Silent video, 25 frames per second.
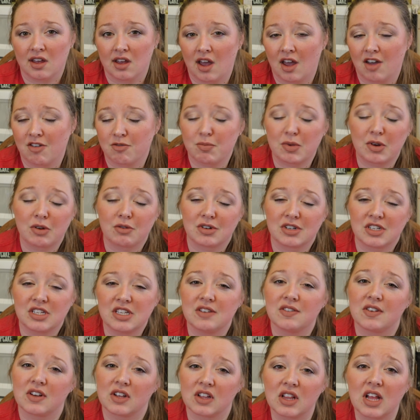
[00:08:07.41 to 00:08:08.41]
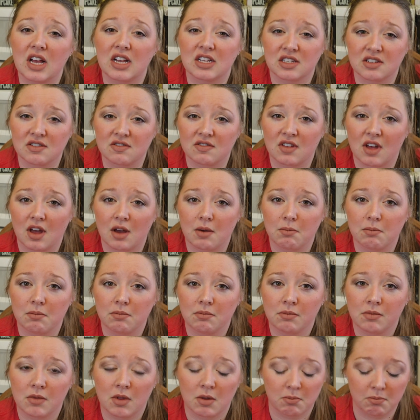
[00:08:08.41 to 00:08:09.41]
I've been receiving less of them.
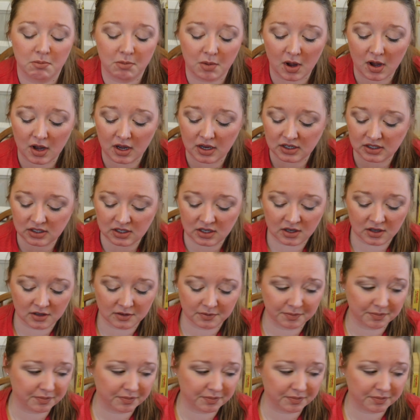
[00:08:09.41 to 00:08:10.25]
But